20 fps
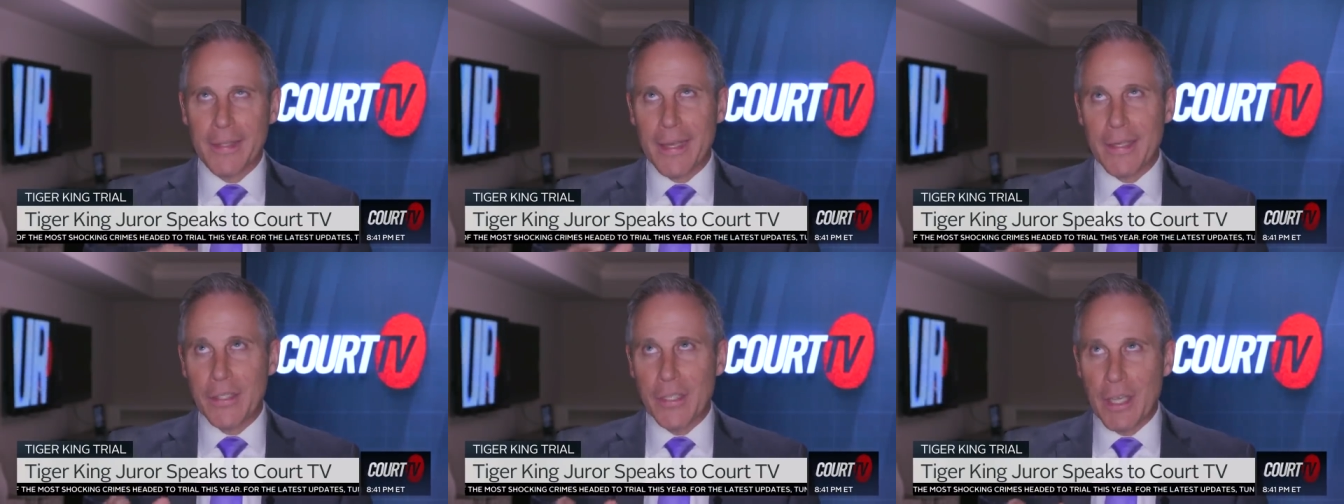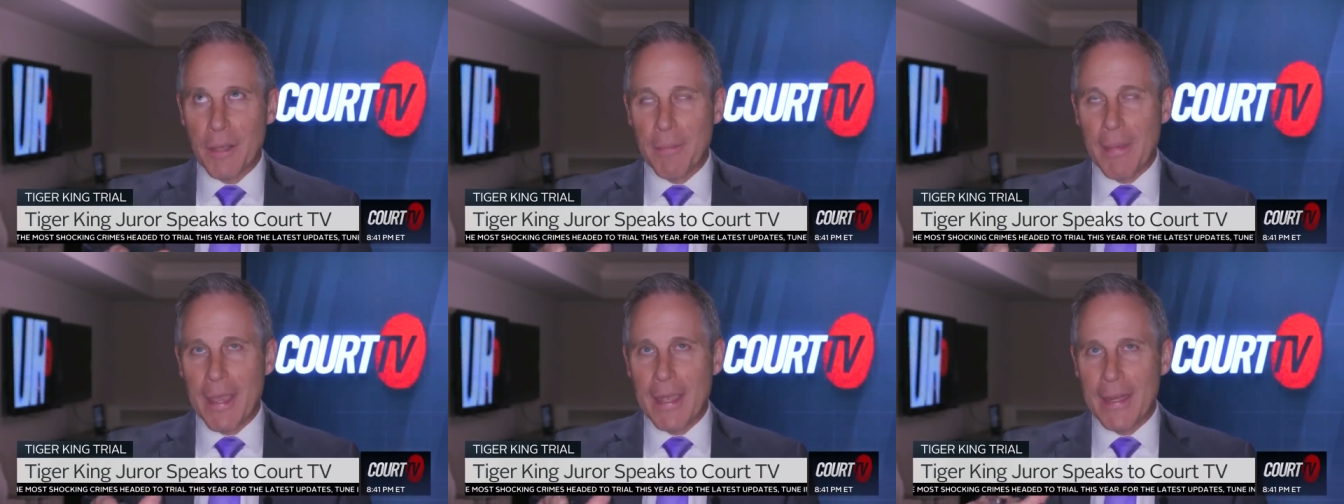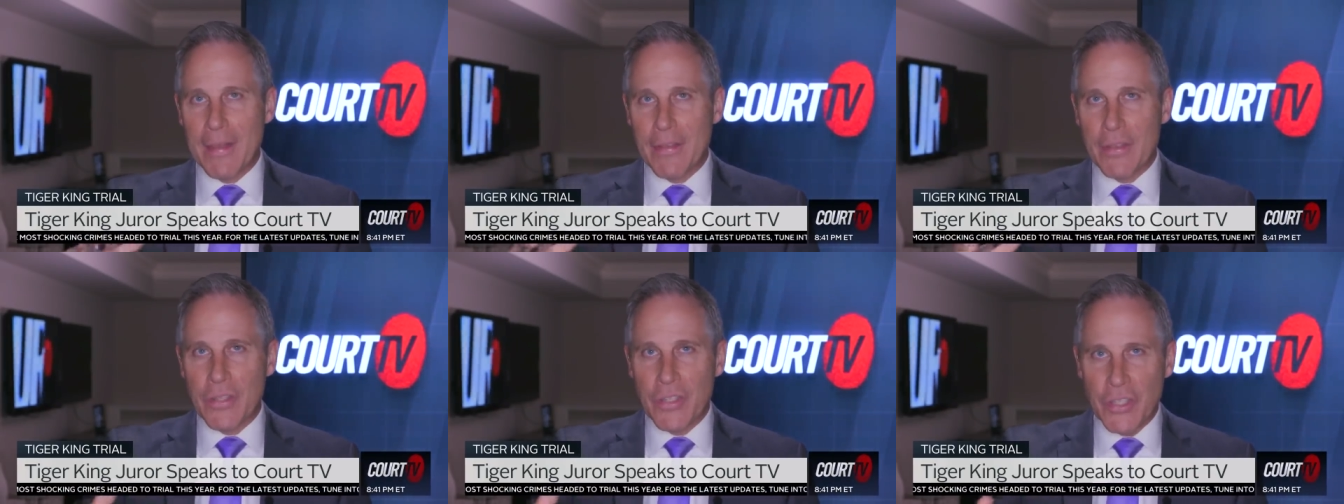alleged
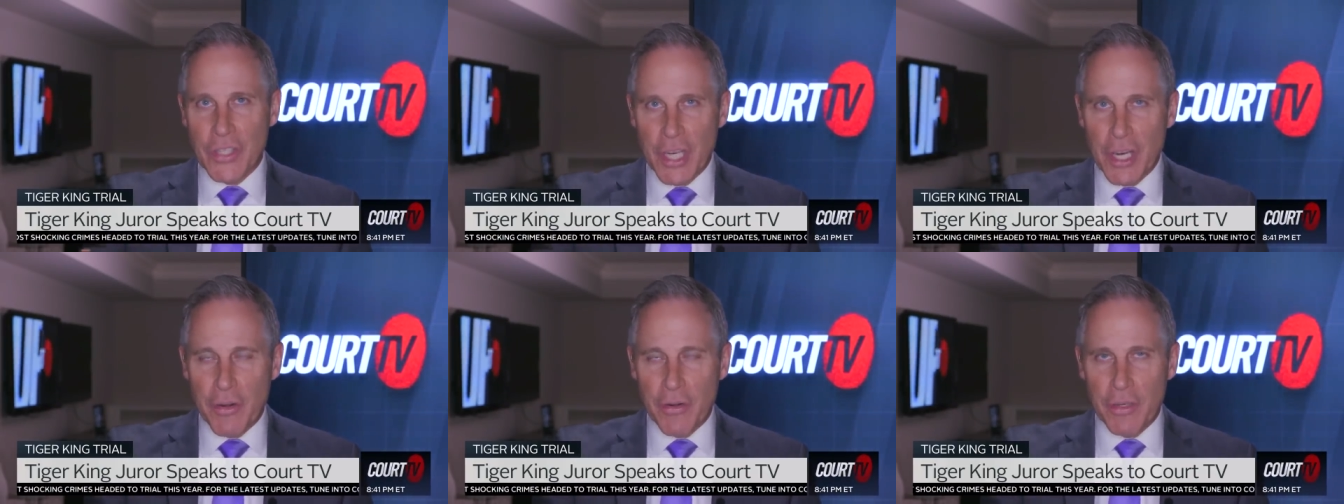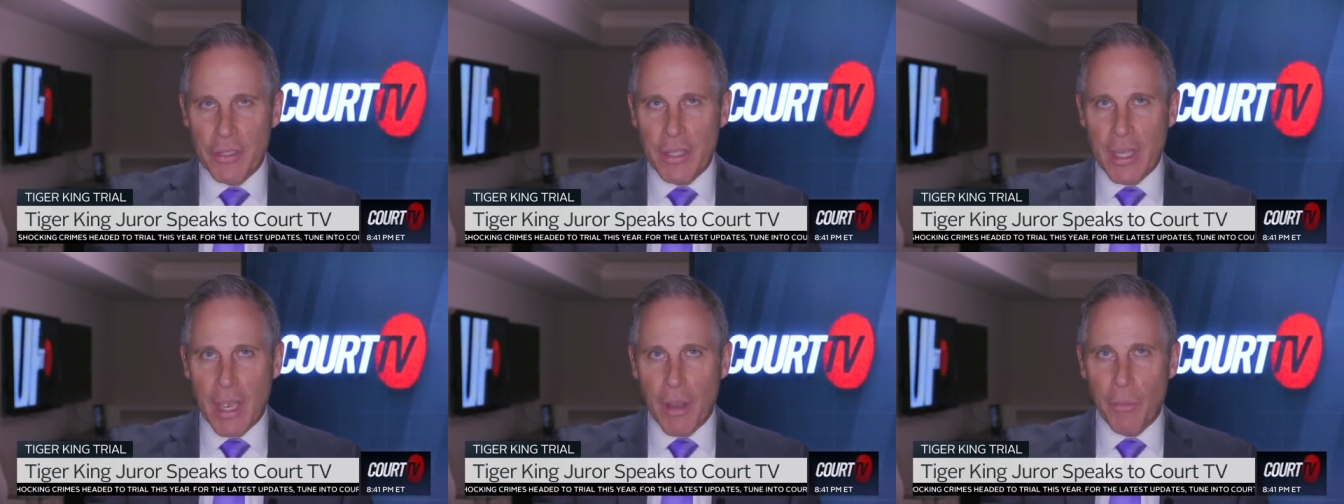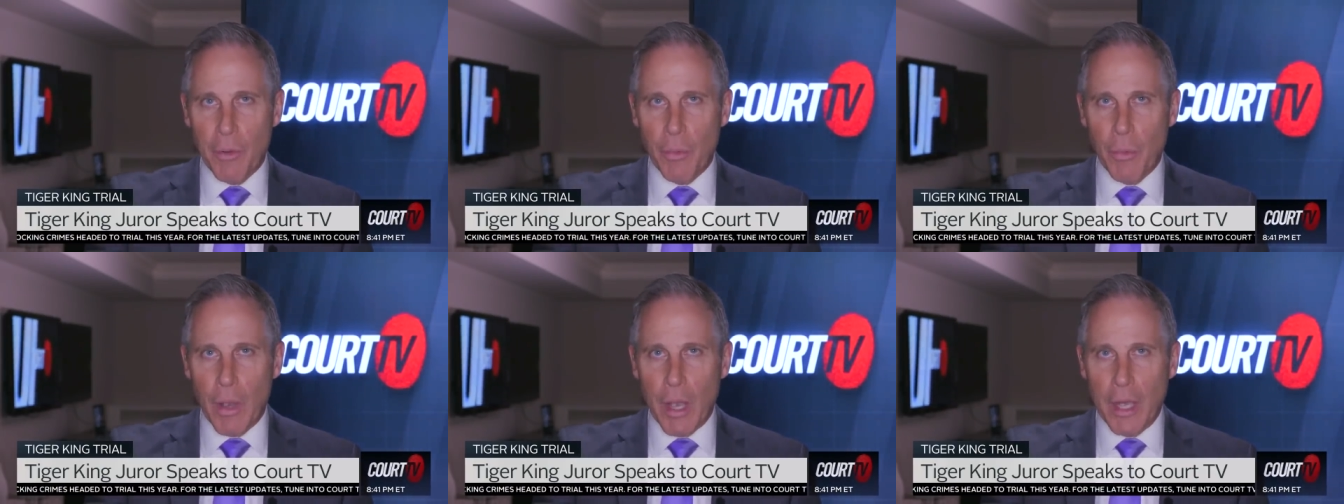hitman in the series
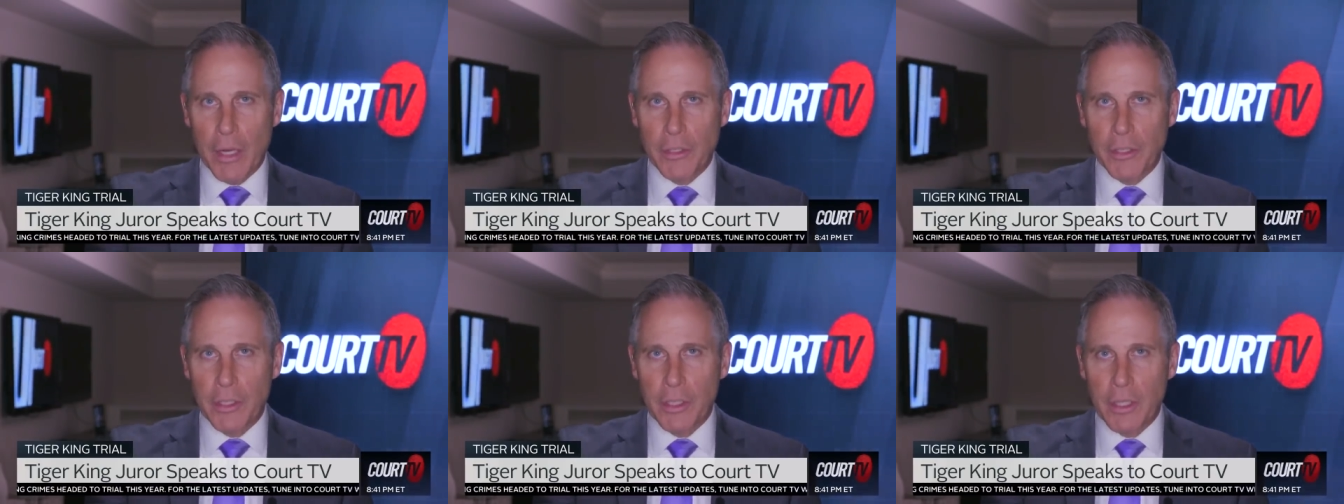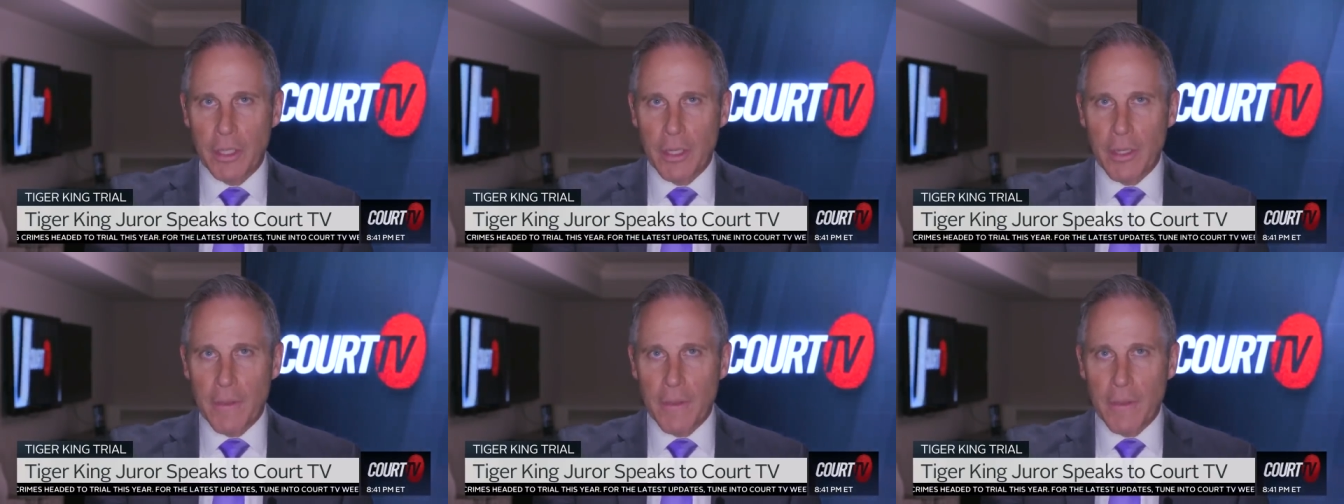that we watch.